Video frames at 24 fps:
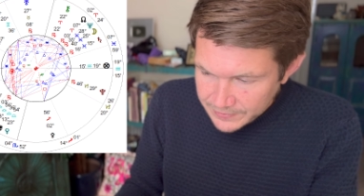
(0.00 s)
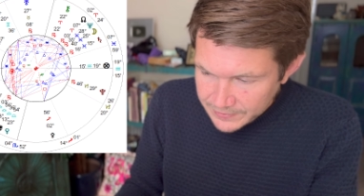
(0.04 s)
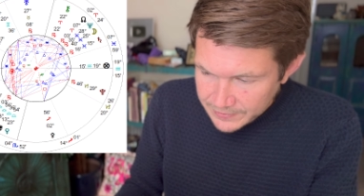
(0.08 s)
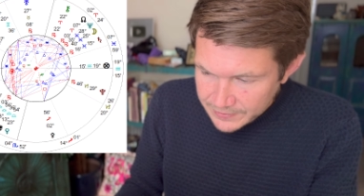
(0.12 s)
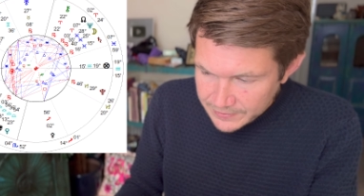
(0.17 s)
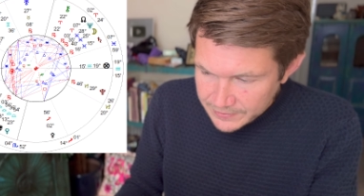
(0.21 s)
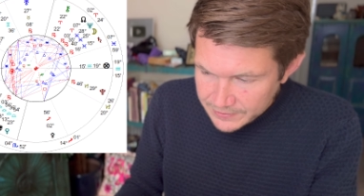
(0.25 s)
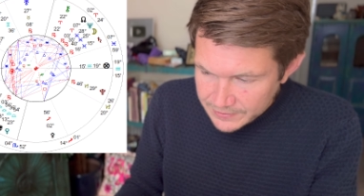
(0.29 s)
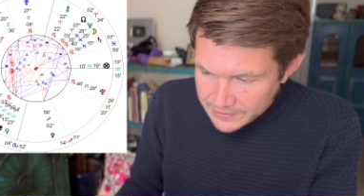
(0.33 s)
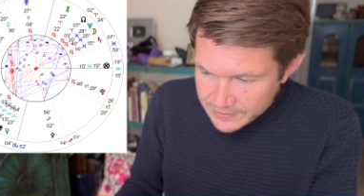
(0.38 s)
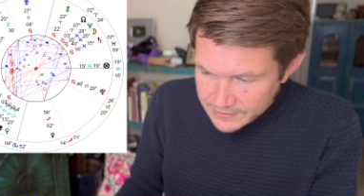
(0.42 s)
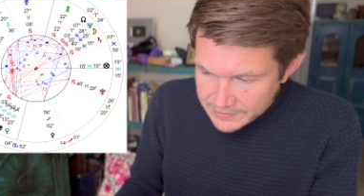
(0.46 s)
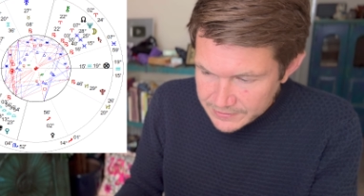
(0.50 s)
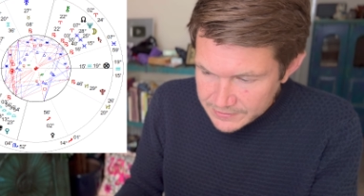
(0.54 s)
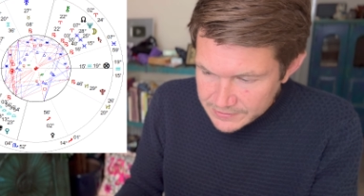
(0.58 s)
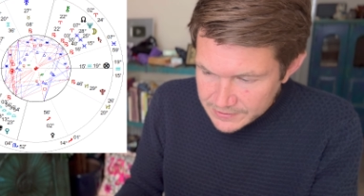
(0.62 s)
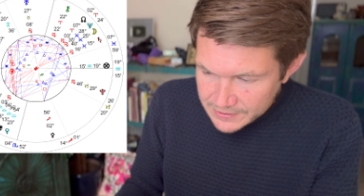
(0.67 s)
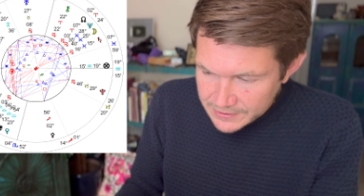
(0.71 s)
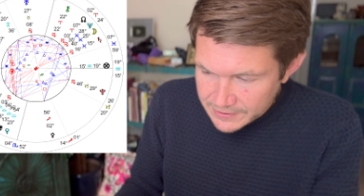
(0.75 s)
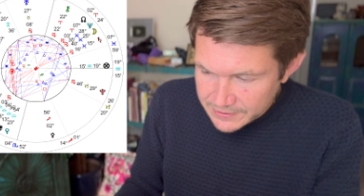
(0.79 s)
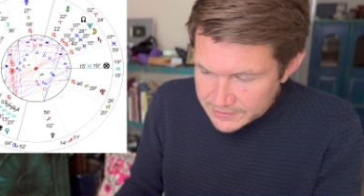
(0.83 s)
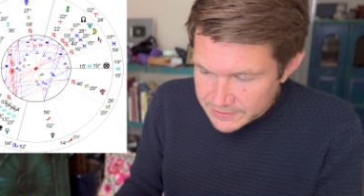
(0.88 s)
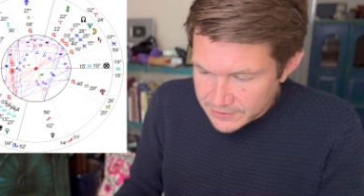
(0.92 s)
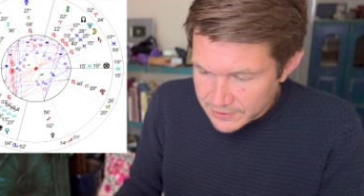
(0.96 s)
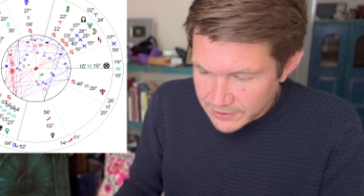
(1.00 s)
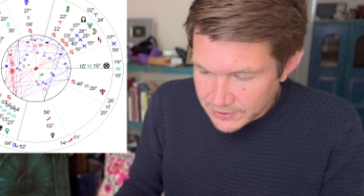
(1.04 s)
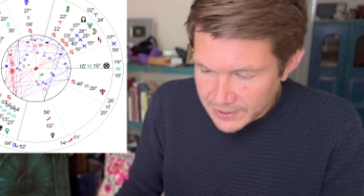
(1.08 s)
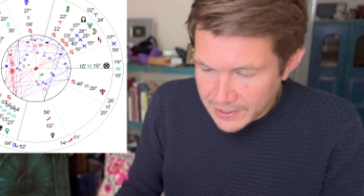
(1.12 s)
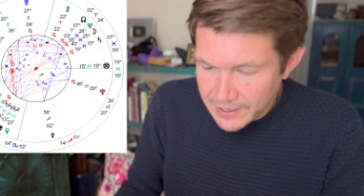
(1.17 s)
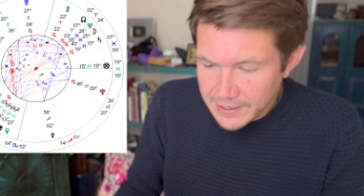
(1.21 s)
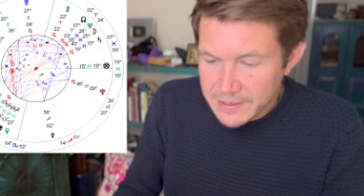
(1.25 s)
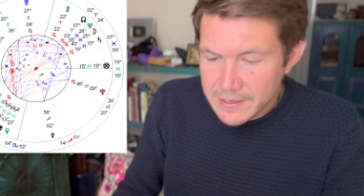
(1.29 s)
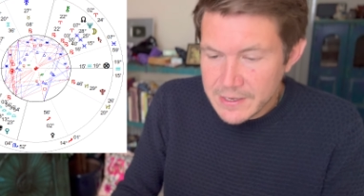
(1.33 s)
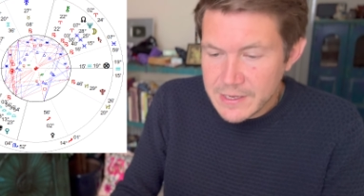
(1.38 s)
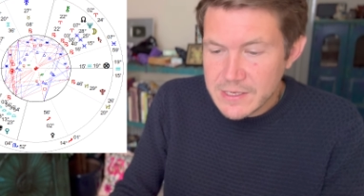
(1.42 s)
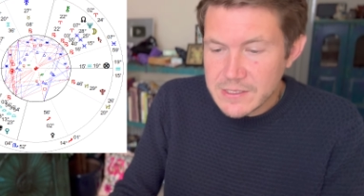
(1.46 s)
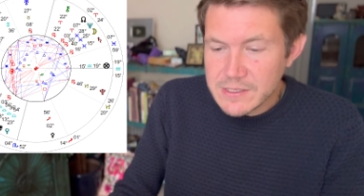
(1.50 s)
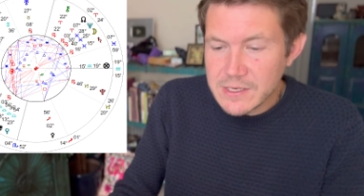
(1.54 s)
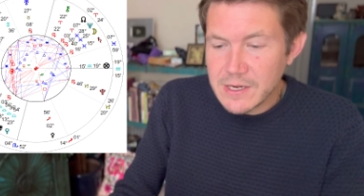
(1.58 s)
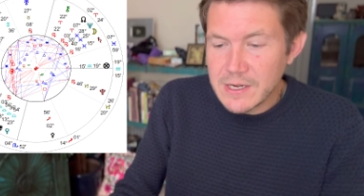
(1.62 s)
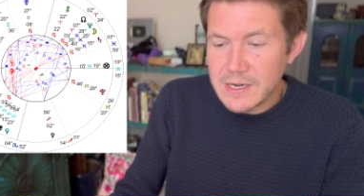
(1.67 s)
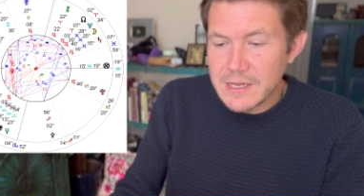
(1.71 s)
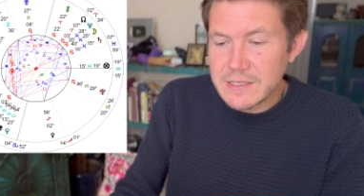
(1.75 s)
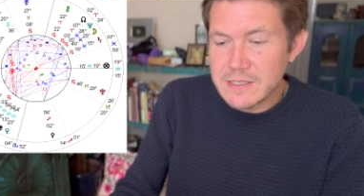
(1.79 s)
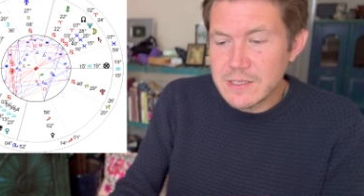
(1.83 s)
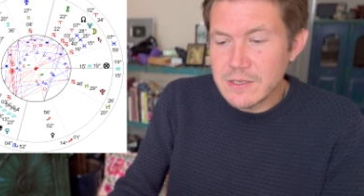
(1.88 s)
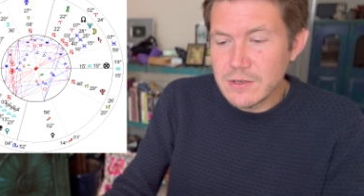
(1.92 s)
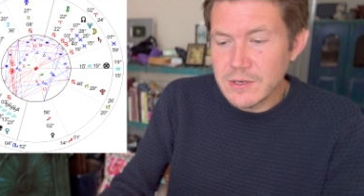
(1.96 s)
And that's it. Okay, so
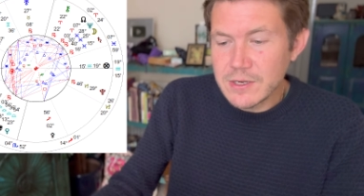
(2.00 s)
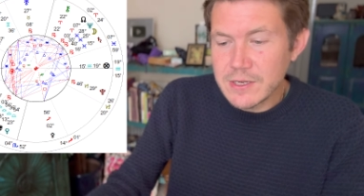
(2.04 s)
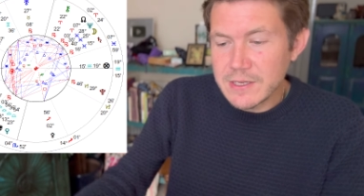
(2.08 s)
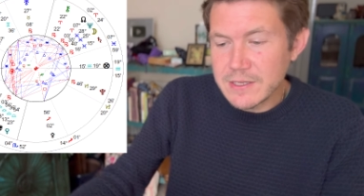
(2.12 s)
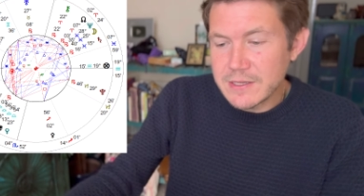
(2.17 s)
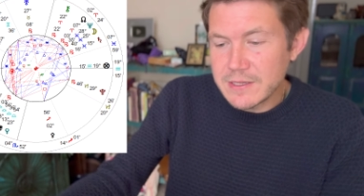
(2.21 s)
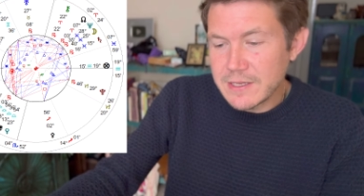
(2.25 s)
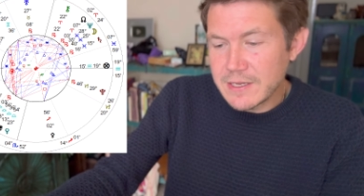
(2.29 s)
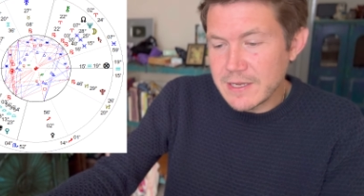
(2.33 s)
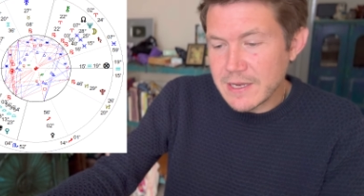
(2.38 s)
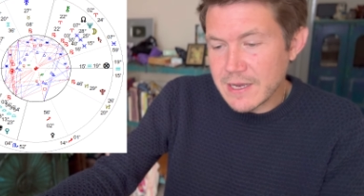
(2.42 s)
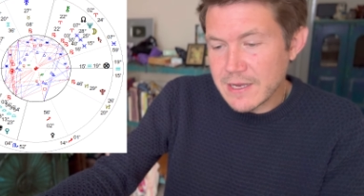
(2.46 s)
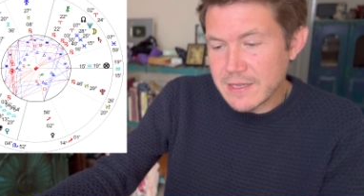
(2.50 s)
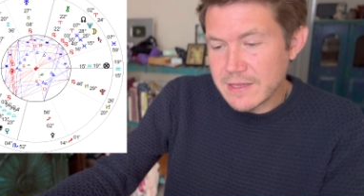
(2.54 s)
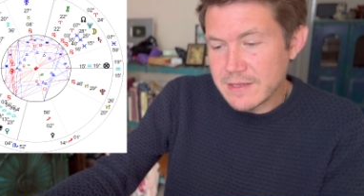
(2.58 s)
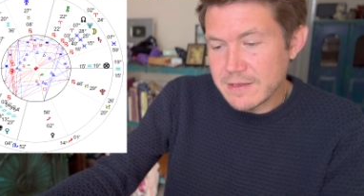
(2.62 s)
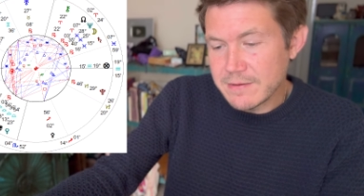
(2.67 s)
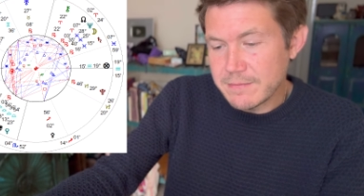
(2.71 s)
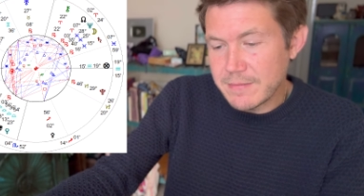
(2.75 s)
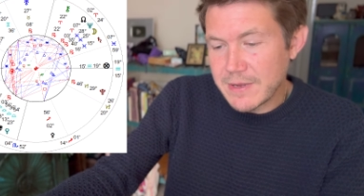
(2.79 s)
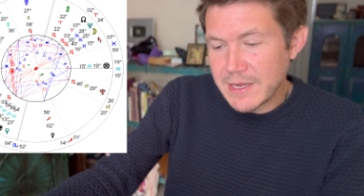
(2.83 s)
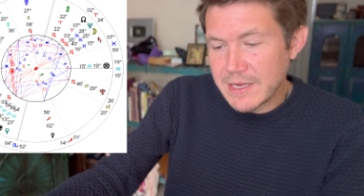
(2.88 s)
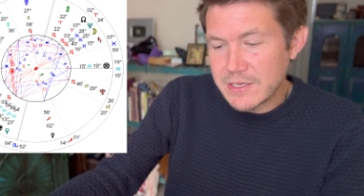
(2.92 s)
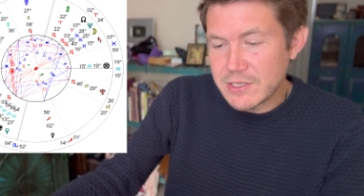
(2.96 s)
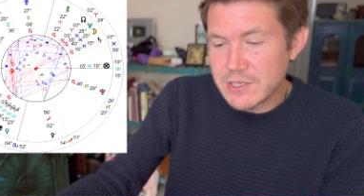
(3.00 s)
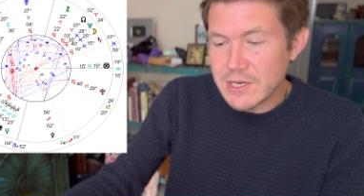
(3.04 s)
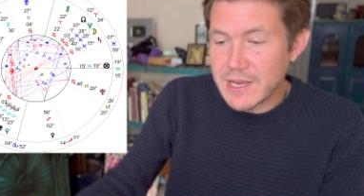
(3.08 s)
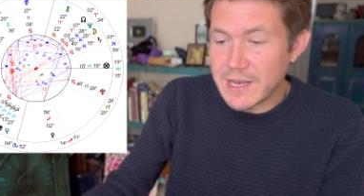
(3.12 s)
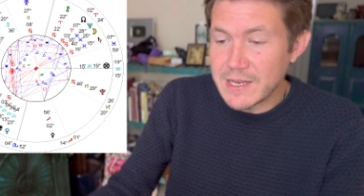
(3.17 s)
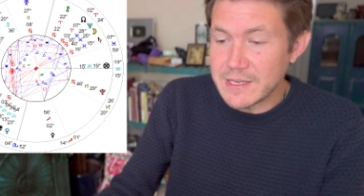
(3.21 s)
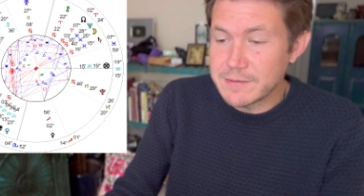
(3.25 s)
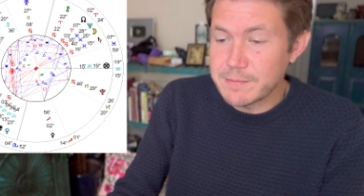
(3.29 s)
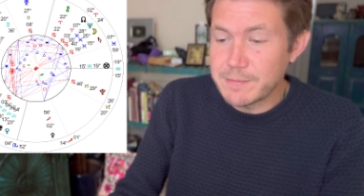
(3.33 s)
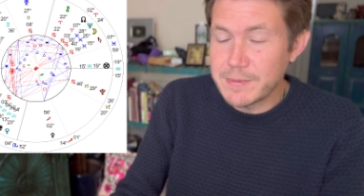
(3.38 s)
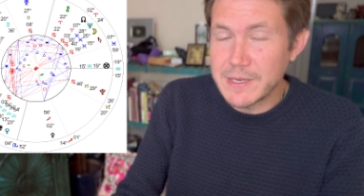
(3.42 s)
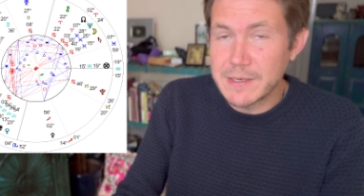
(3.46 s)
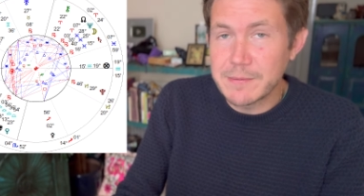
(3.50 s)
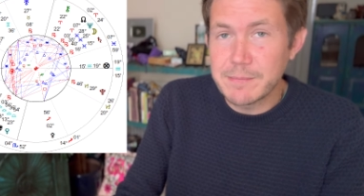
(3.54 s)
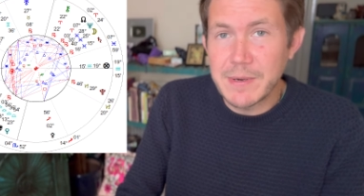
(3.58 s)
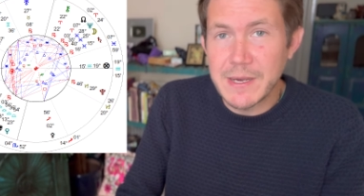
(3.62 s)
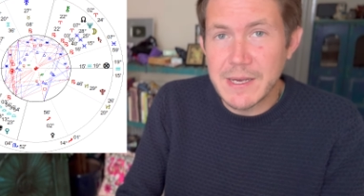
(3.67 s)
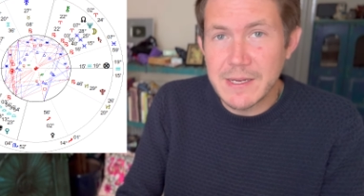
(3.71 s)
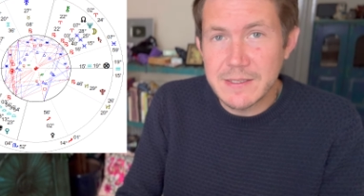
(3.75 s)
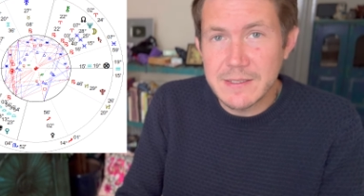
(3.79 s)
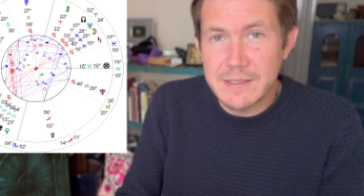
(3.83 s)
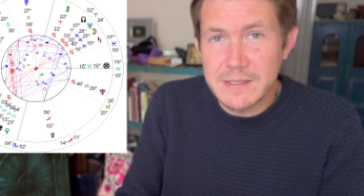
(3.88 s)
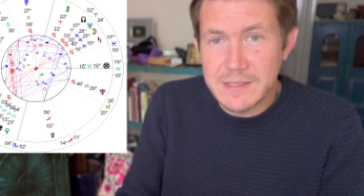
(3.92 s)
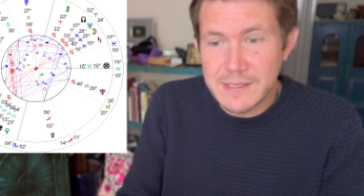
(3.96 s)
let's look at the other major aspect
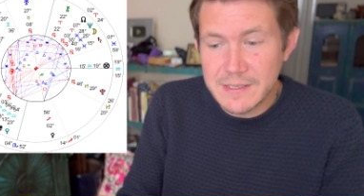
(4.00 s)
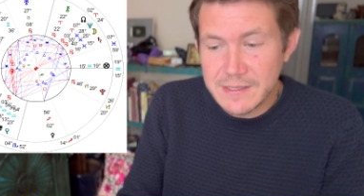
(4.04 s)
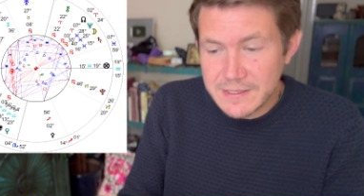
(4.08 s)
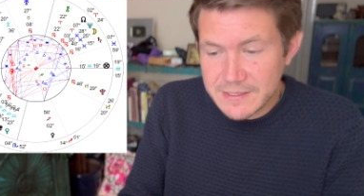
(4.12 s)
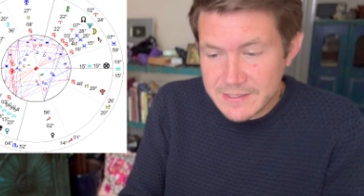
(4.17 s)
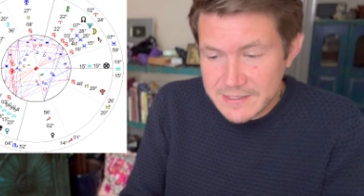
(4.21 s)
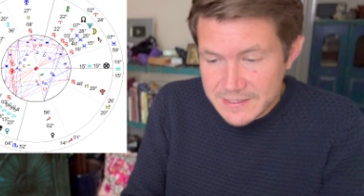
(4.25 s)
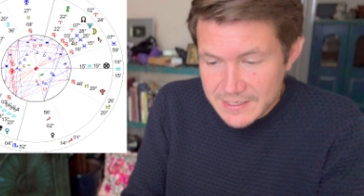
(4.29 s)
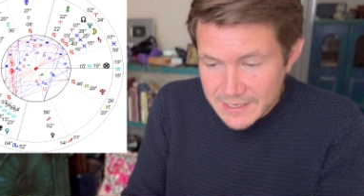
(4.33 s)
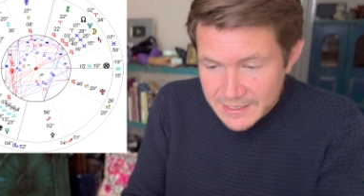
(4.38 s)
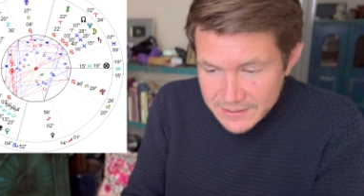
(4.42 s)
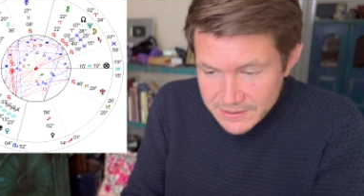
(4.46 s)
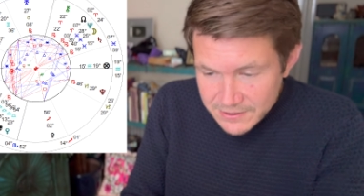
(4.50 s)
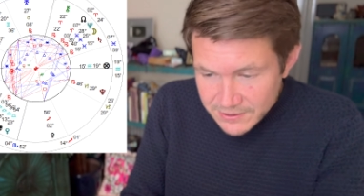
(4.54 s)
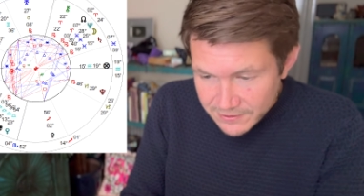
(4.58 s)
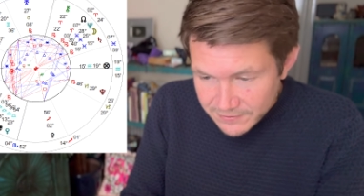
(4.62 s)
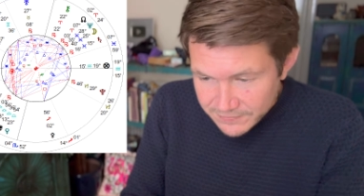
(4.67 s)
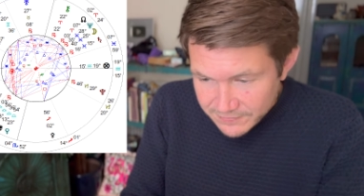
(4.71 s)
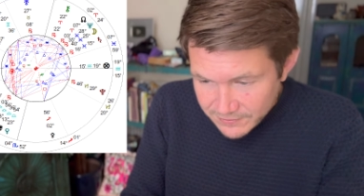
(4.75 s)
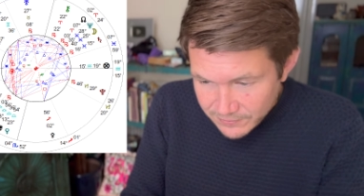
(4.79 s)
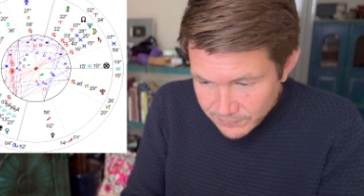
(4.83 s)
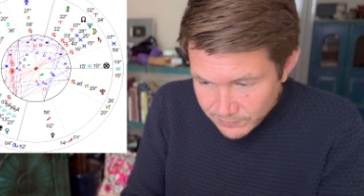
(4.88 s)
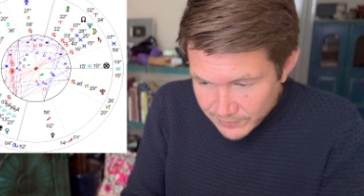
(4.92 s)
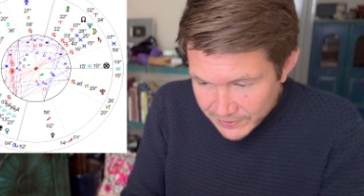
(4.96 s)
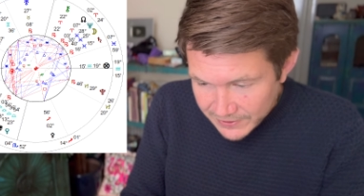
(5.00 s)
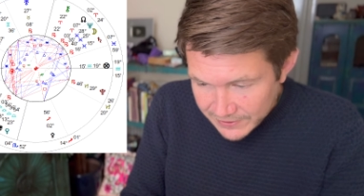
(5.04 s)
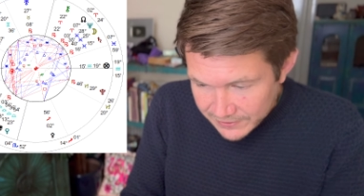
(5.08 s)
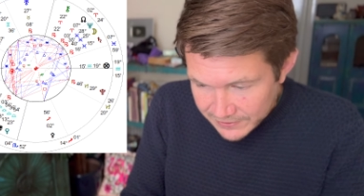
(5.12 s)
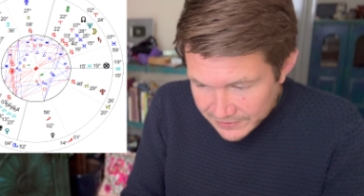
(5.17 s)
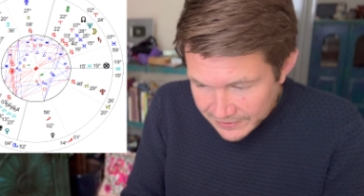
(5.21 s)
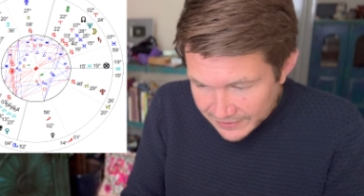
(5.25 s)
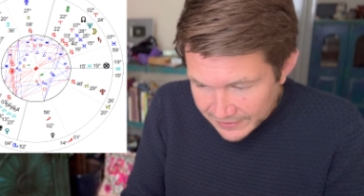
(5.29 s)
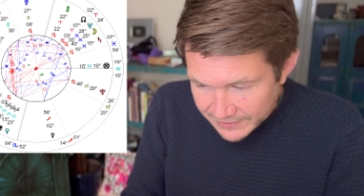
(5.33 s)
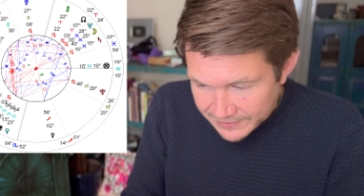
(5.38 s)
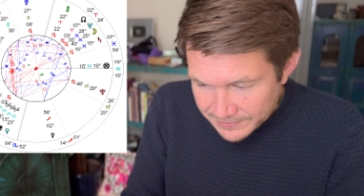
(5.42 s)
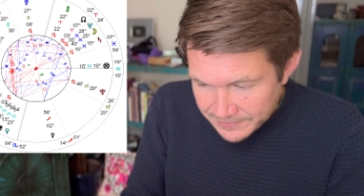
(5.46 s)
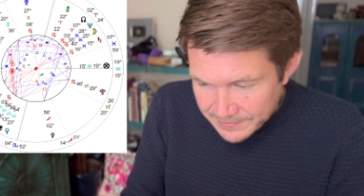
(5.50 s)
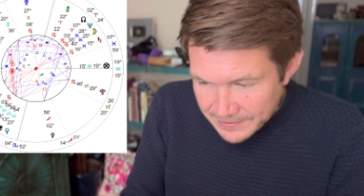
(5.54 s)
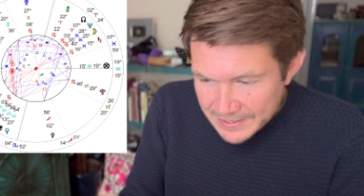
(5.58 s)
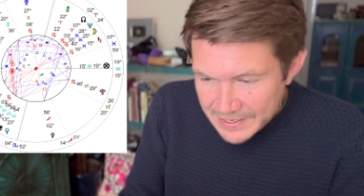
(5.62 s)
patterns at the center of the wheel then.